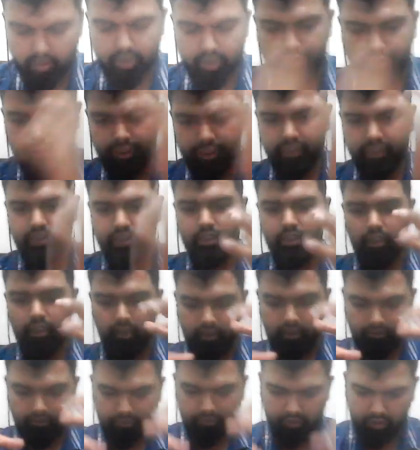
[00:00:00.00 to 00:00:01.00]
the trees
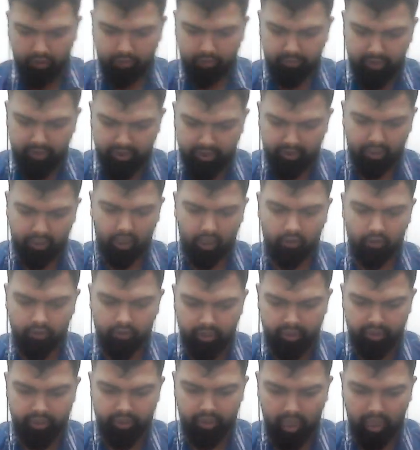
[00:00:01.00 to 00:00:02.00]
are firmly
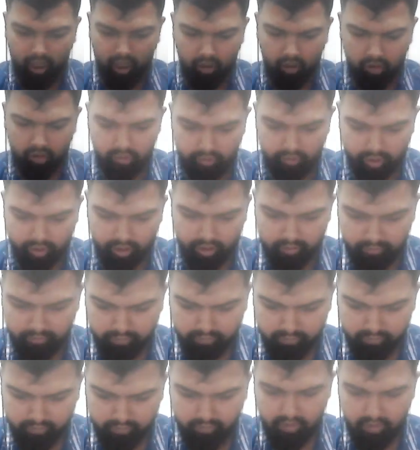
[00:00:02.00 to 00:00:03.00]
grounded in our realm.
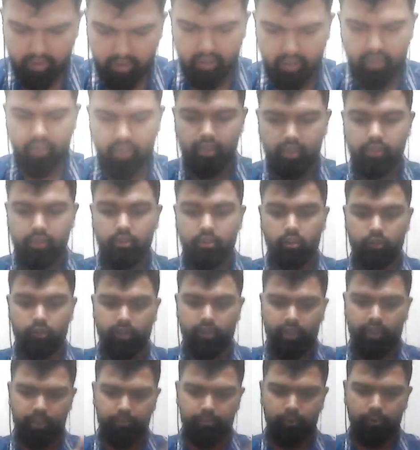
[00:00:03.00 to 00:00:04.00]
So
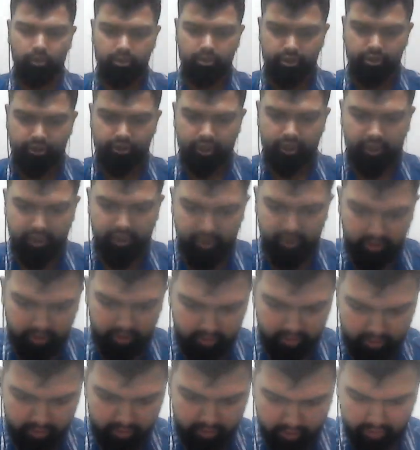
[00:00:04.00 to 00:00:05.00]
they are
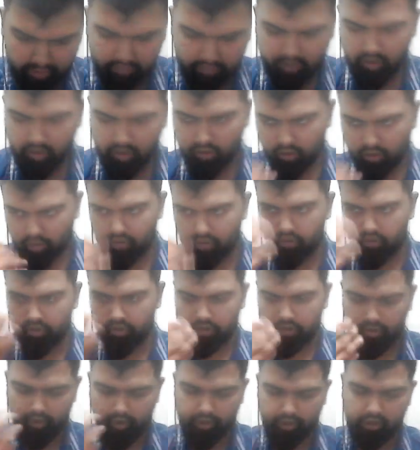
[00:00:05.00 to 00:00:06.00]
prostrating, even though
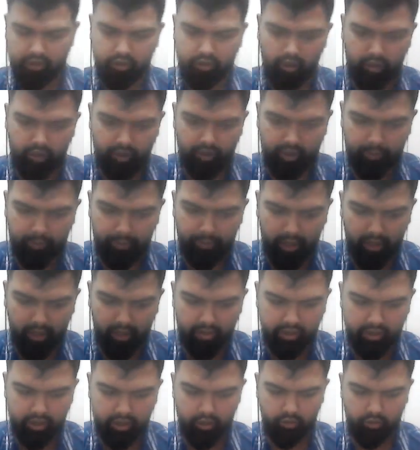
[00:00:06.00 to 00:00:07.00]
it's not
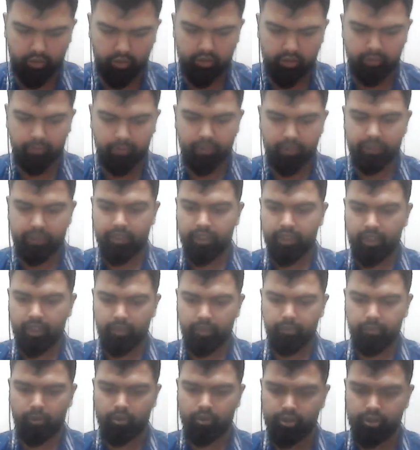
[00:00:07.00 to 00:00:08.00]
apparent to us, but they are
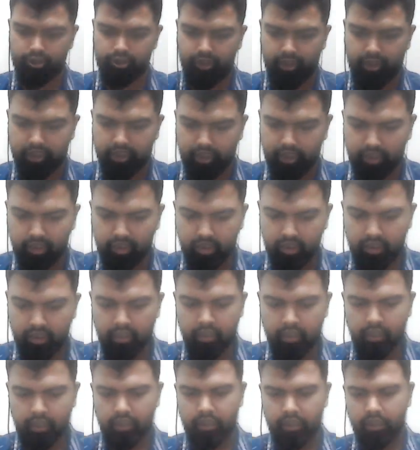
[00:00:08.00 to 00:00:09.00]
prostrating
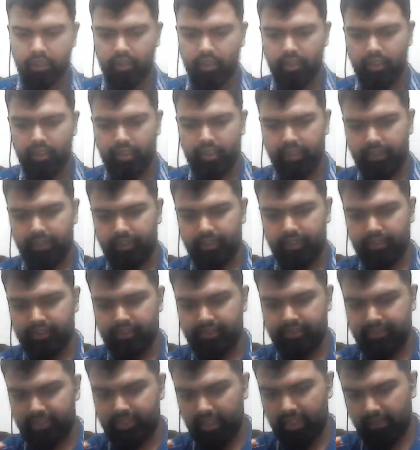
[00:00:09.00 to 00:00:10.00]
in the
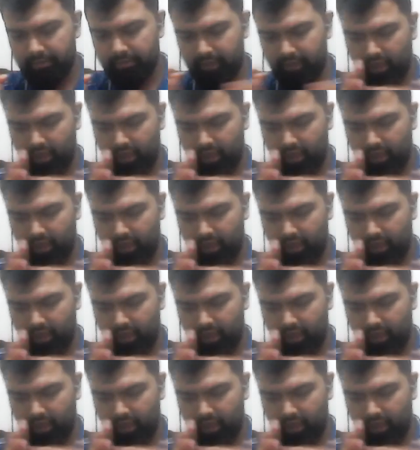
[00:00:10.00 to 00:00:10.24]
same